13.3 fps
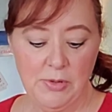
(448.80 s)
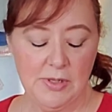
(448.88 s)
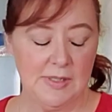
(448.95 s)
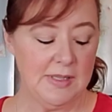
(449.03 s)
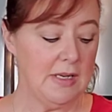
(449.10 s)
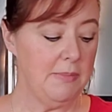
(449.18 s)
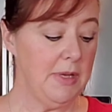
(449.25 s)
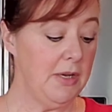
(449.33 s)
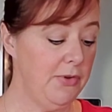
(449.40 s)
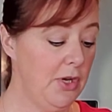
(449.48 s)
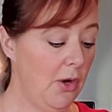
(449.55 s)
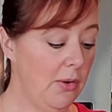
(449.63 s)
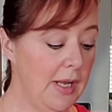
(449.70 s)
of cinnamon. If you
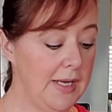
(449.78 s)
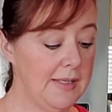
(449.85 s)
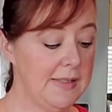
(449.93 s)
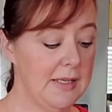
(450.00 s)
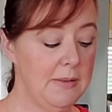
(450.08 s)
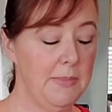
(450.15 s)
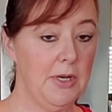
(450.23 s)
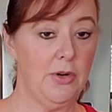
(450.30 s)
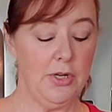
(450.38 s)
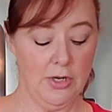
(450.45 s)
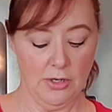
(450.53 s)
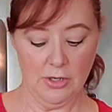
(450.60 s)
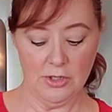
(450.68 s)
don't like cinnamon or
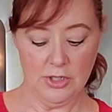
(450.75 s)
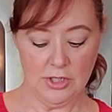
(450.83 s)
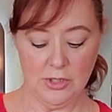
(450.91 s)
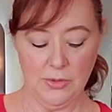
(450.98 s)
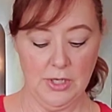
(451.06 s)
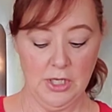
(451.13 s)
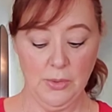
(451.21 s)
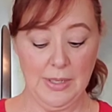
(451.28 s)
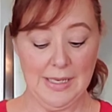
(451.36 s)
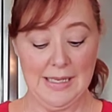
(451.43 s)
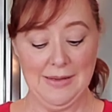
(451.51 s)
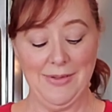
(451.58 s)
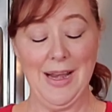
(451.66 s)
you're allergic to it, you
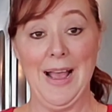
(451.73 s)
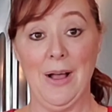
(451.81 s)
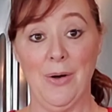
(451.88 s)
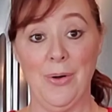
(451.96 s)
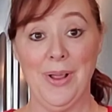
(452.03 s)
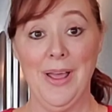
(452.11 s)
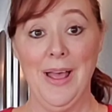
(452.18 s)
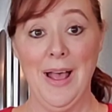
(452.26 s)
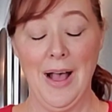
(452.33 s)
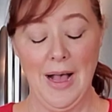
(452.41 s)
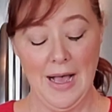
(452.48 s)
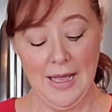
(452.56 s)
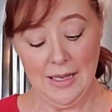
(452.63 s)
can leave it out.
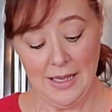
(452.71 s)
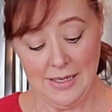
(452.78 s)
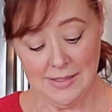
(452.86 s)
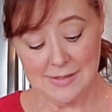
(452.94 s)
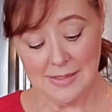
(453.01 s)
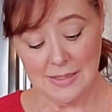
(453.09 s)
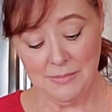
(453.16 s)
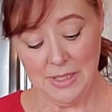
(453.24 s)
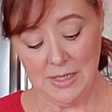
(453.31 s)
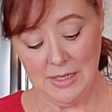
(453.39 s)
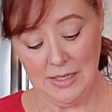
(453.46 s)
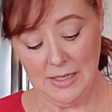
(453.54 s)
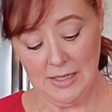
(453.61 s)
I like
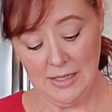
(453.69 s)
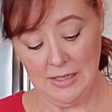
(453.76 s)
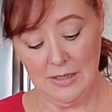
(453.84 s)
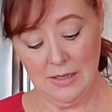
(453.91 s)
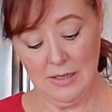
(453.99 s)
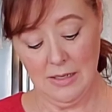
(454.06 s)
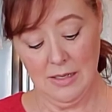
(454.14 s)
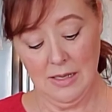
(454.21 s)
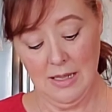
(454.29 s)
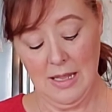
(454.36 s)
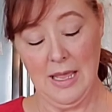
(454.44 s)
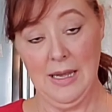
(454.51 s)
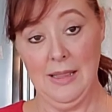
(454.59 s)
cinnamon in
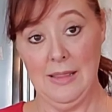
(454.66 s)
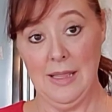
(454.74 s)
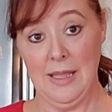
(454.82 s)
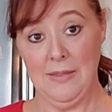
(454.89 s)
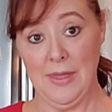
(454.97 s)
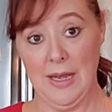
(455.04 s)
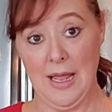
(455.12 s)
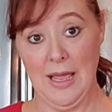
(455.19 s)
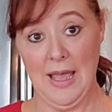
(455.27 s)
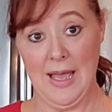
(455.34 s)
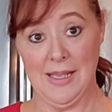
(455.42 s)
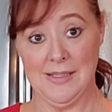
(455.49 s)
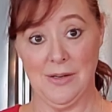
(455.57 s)
anything that
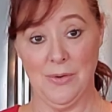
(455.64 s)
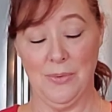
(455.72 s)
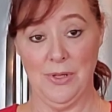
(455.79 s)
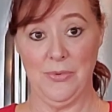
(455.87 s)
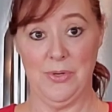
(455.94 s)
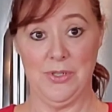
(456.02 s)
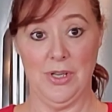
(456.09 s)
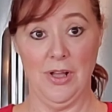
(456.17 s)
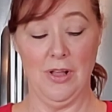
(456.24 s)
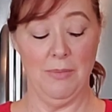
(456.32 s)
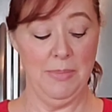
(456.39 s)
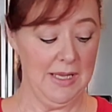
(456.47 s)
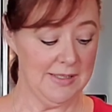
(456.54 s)
has
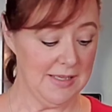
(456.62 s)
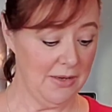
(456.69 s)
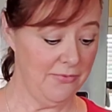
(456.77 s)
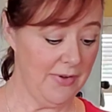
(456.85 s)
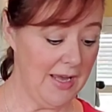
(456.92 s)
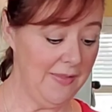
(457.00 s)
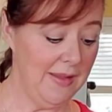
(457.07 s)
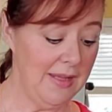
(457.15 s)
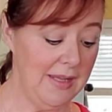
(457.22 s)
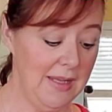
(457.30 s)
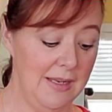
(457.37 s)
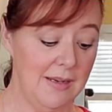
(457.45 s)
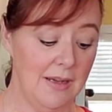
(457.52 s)
erythritol because I find the
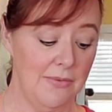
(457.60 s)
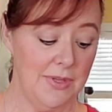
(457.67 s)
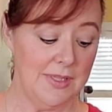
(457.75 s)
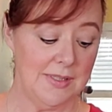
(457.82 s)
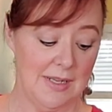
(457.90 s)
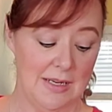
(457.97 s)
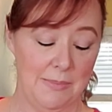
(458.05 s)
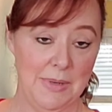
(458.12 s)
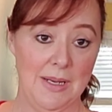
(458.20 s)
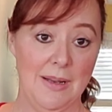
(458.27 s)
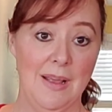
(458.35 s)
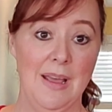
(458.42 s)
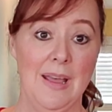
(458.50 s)
heat of the
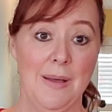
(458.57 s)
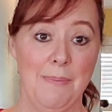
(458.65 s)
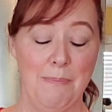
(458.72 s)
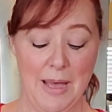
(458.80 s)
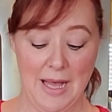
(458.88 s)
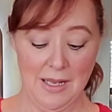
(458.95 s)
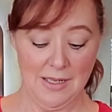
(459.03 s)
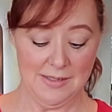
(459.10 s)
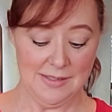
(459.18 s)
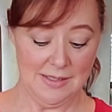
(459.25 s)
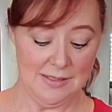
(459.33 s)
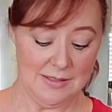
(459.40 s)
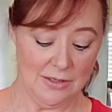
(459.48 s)
cinnamon
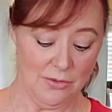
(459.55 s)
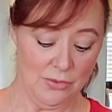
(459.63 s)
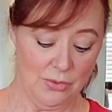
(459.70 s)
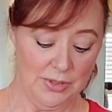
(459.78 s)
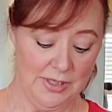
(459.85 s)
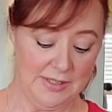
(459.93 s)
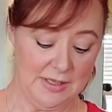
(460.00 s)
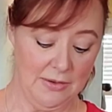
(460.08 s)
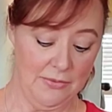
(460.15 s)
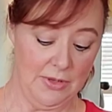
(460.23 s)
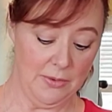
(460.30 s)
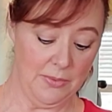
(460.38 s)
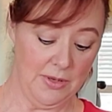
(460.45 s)
balances the coolness of
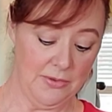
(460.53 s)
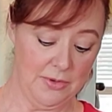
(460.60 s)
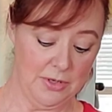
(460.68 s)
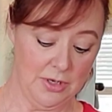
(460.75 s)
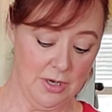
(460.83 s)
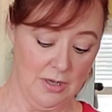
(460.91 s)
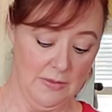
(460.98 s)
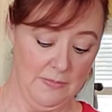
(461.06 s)
the erythritol.